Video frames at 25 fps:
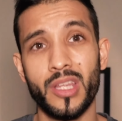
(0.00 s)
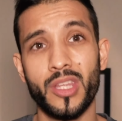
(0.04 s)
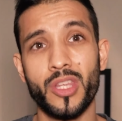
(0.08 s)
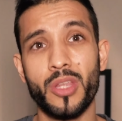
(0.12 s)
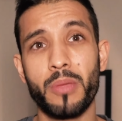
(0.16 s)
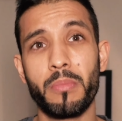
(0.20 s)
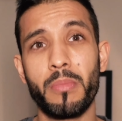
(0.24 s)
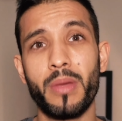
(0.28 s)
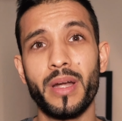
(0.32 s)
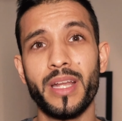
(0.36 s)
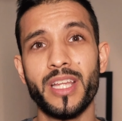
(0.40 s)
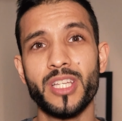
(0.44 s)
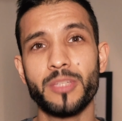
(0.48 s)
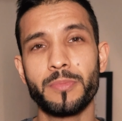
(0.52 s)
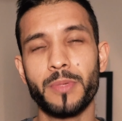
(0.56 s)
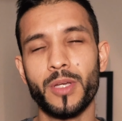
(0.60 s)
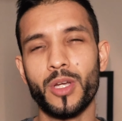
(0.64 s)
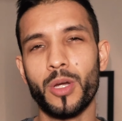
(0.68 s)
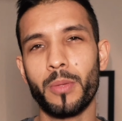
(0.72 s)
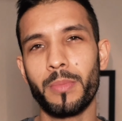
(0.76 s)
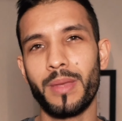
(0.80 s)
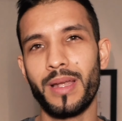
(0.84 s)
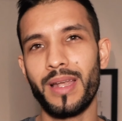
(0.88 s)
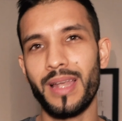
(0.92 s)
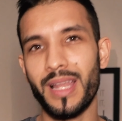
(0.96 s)
your money is
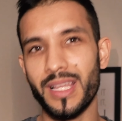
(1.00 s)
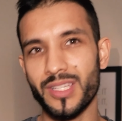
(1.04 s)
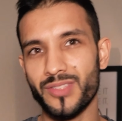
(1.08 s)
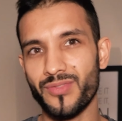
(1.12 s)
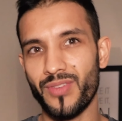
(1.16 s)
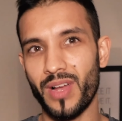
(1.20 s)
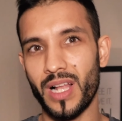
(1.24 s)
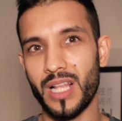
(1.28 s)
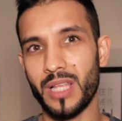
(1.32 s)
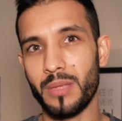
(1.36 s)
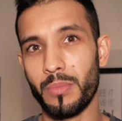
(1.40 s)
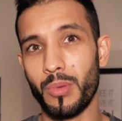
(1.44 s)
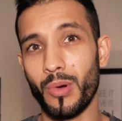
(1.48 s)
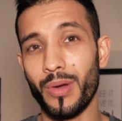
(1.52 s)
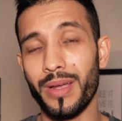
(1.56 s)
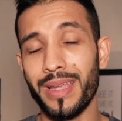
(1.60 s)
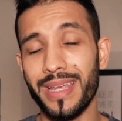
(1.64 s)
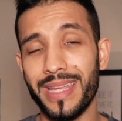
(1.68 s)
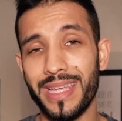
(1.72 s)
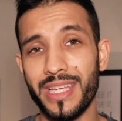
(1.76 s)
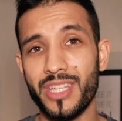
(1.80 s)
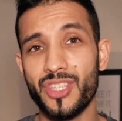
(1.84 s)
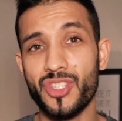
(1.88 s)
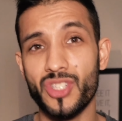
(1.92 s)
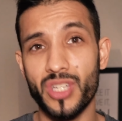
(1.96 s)
becoming less valuable
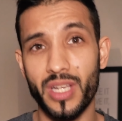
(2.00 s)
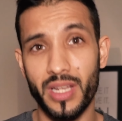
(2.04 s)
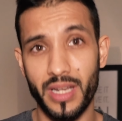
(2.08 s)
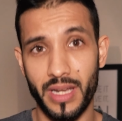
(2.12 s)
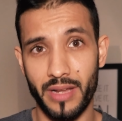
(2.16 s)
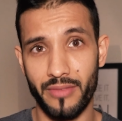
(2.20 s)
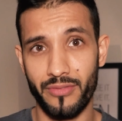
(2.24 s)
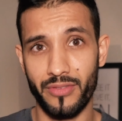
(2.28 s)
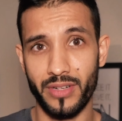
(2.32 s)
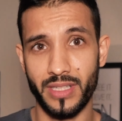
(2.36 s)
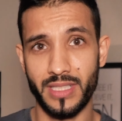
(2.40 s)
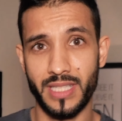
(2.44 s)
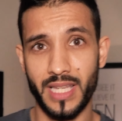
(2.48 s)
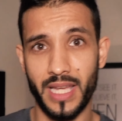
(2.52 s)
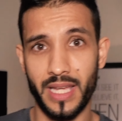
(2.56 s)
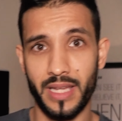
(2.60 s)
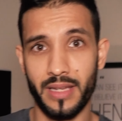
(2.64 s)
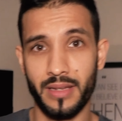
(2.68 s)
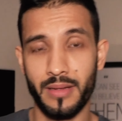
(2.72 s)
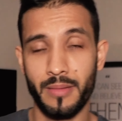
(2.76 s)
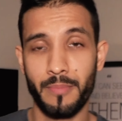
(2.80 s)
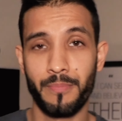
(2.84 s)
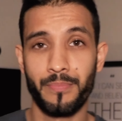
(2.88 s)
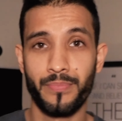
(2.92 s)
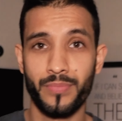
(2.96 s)
each and every day.